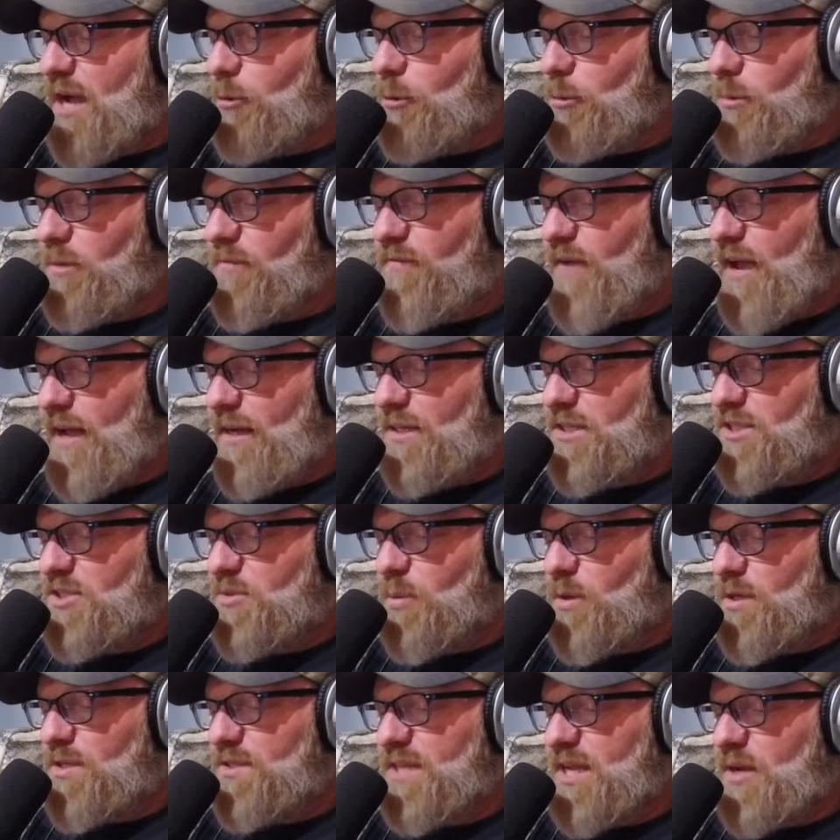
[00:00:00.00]
Ruby vanished
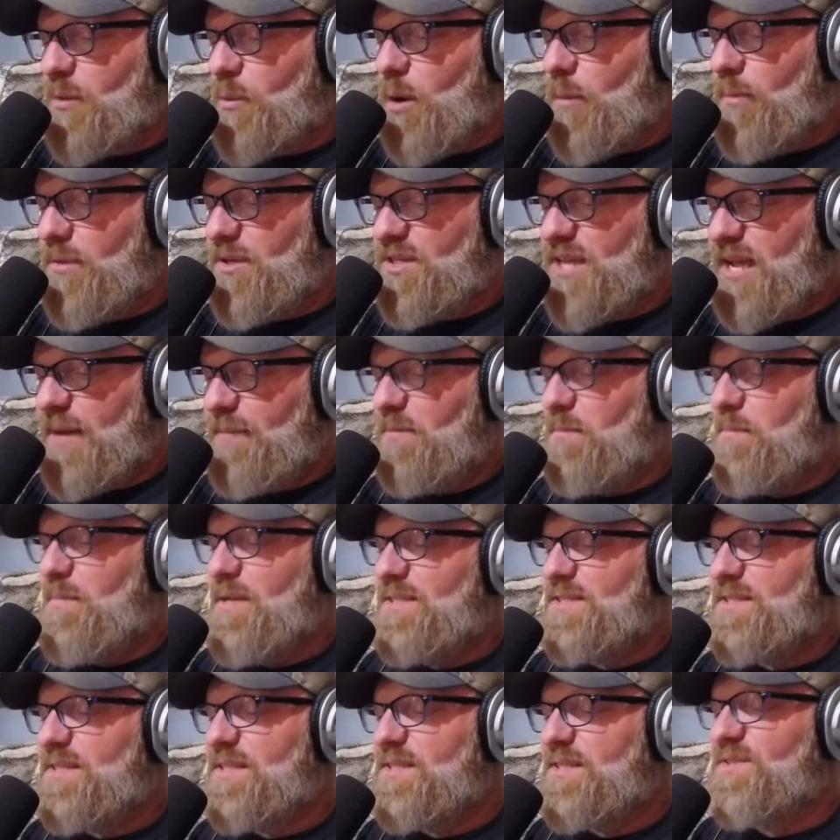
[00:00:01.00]
was a woman named
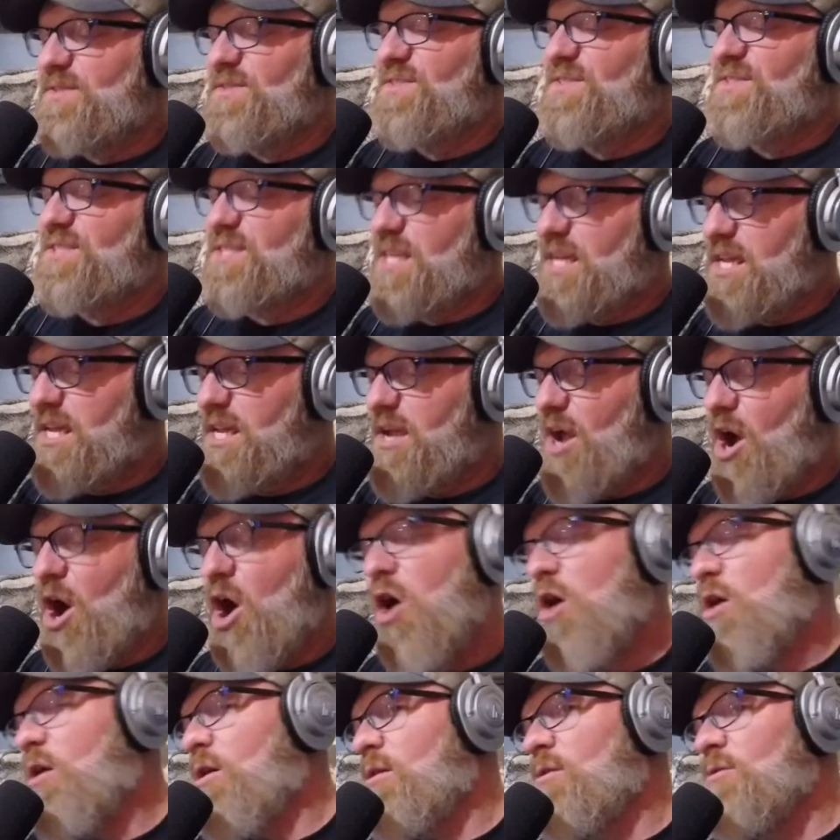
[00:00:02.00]
Mrs.
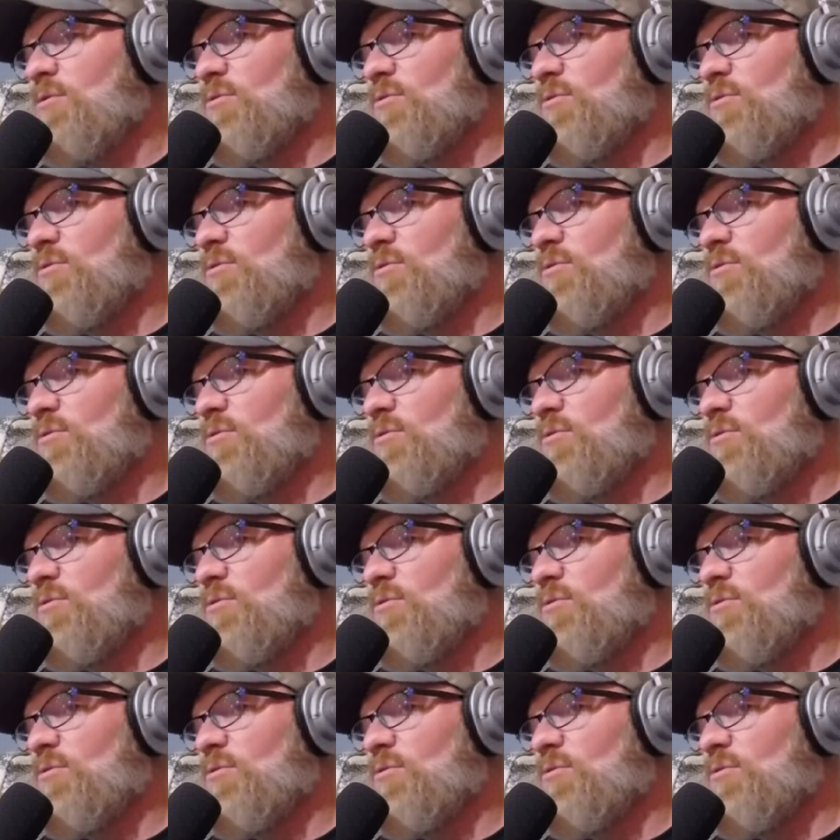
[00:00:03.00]
C.R.